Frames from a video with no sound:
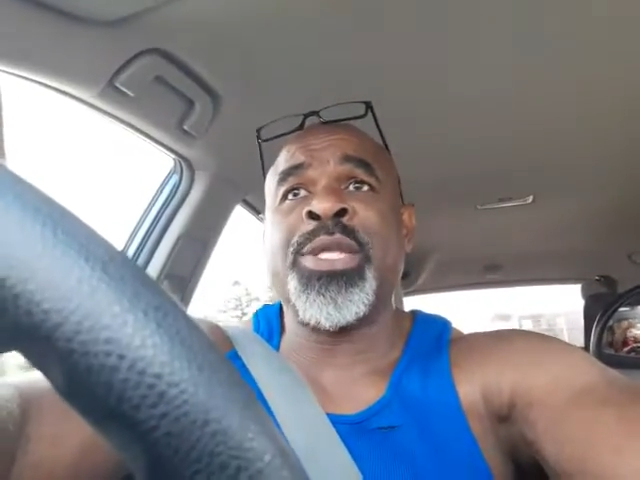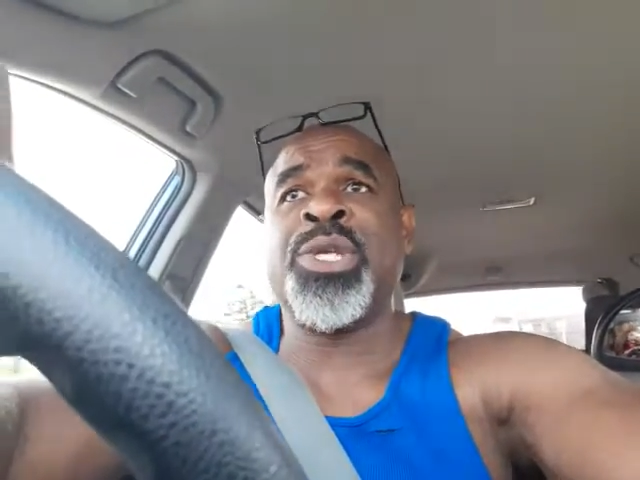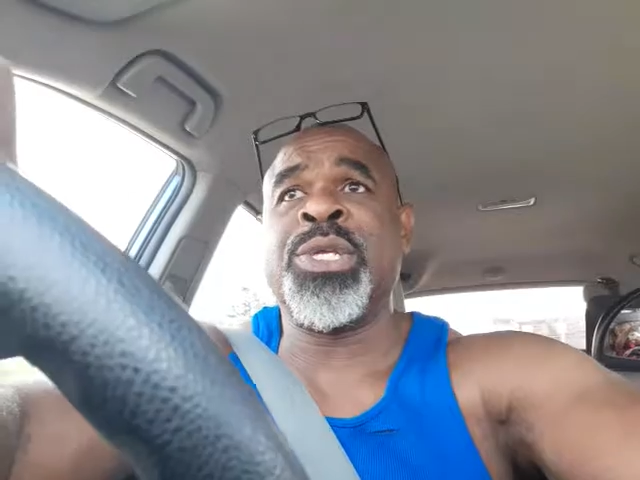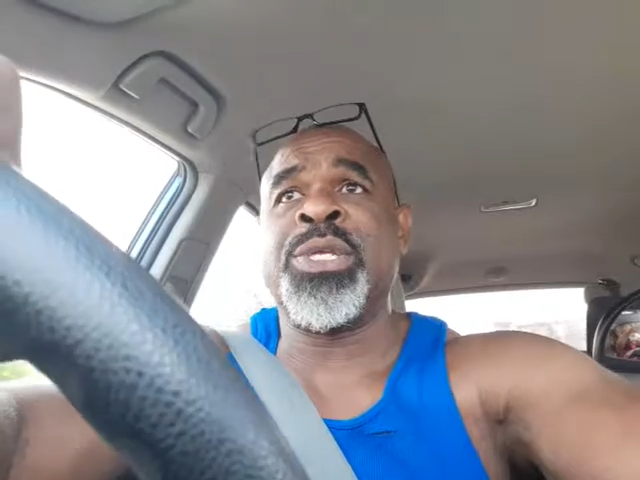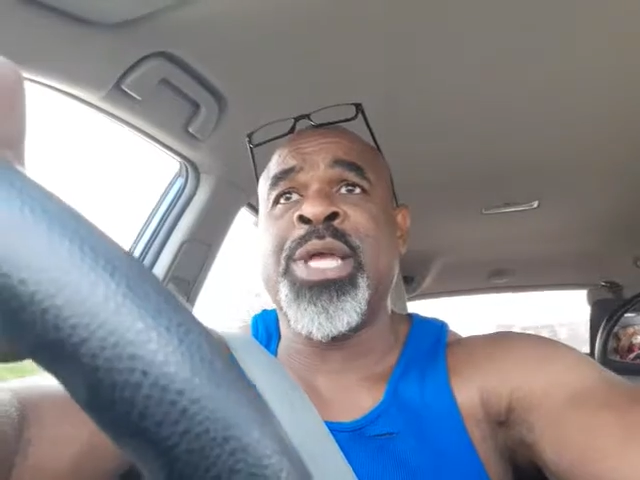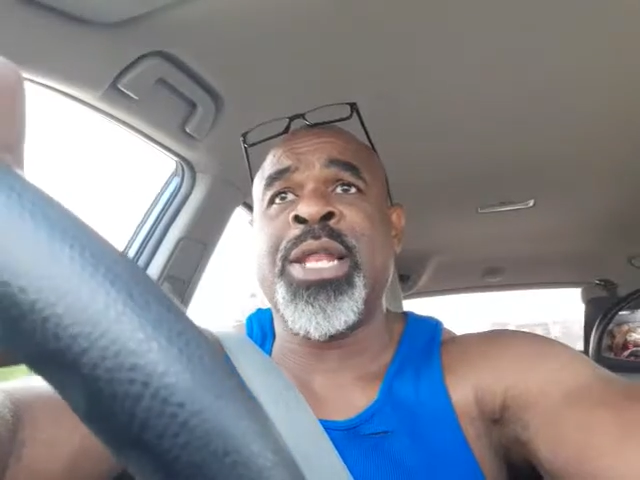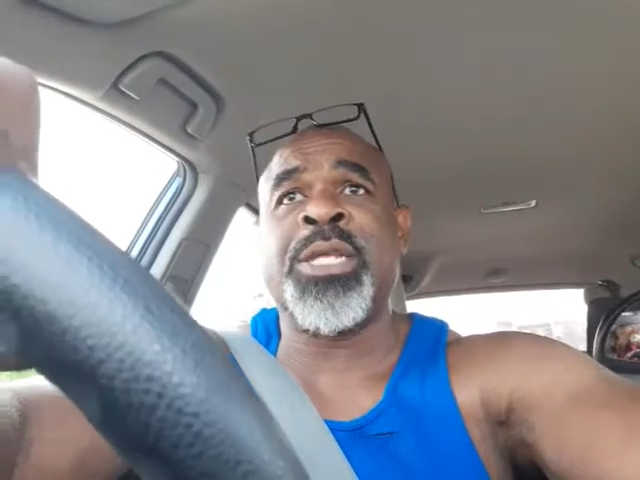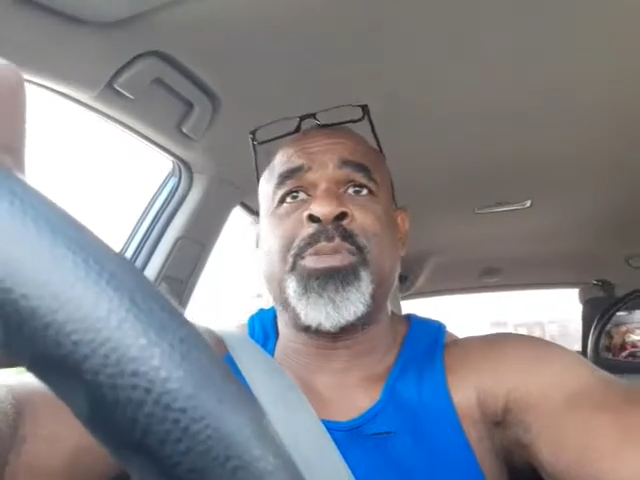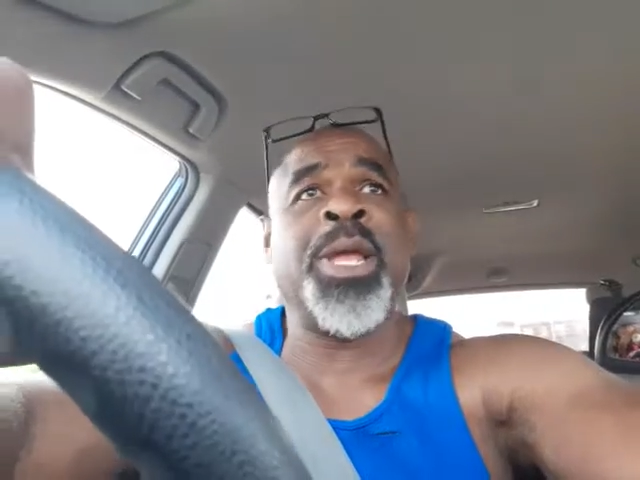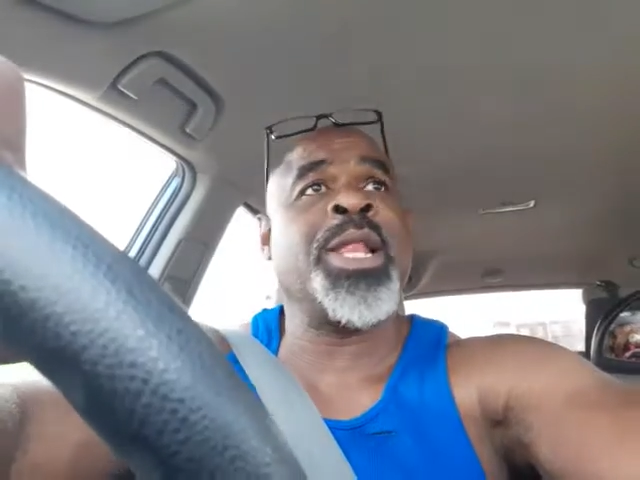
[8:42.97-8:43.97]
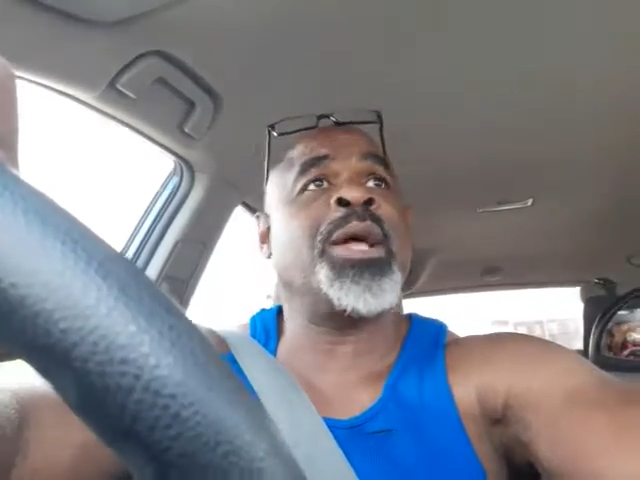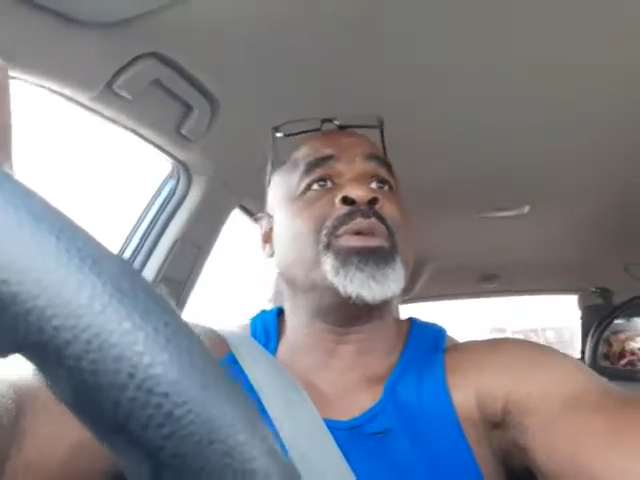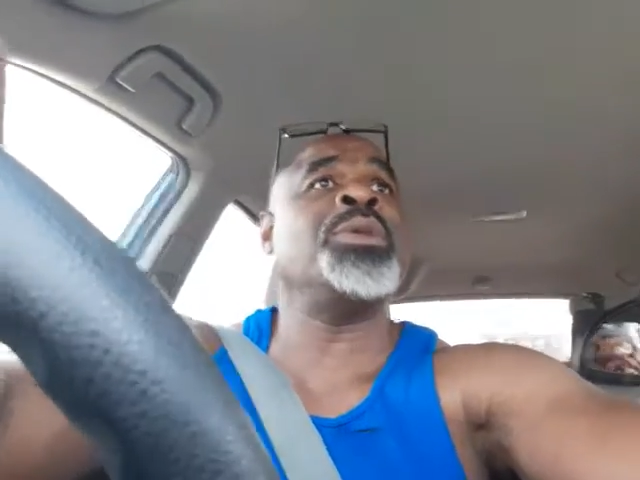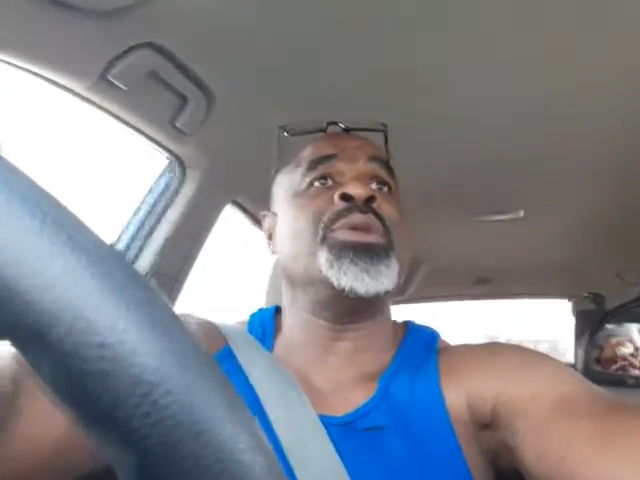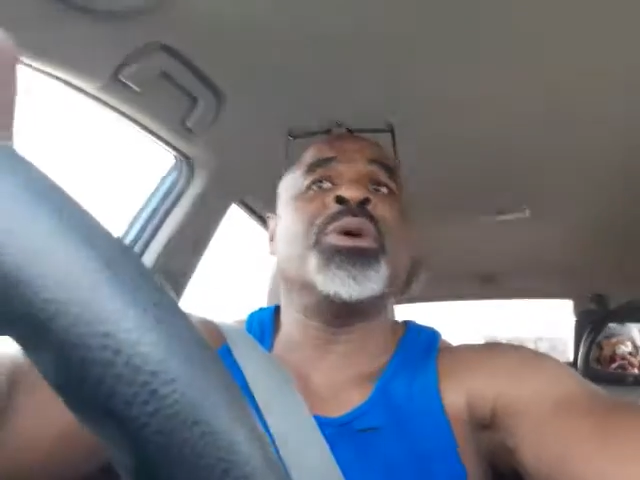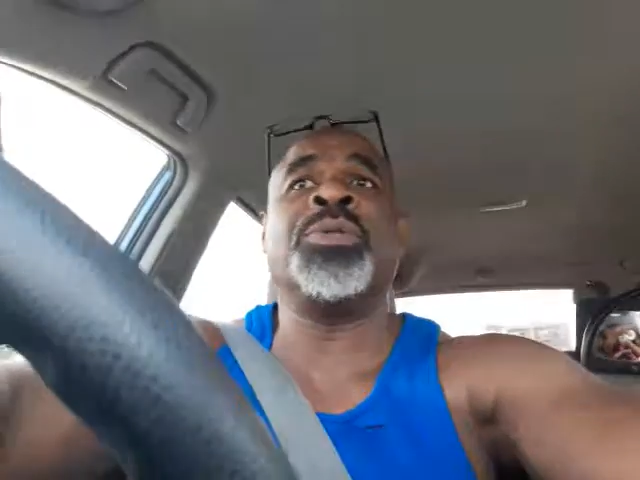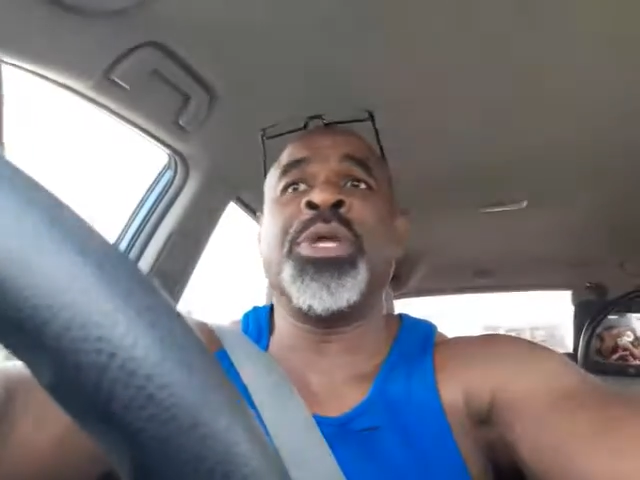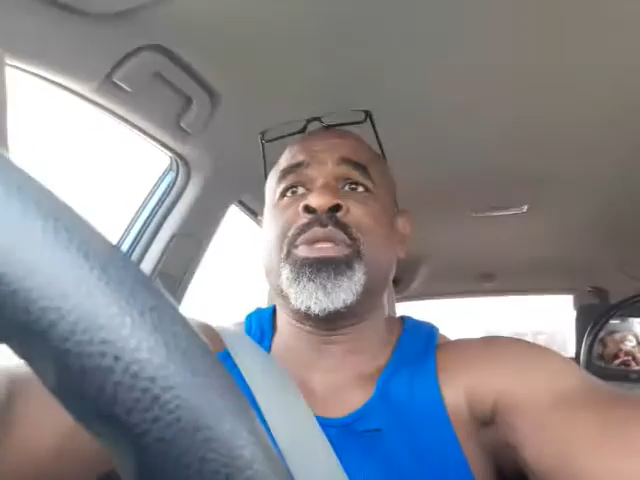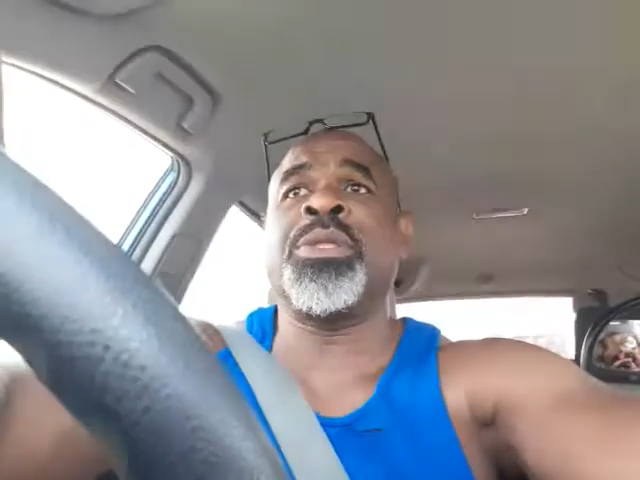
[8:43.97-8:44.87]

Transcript: And Jesus had explained how, that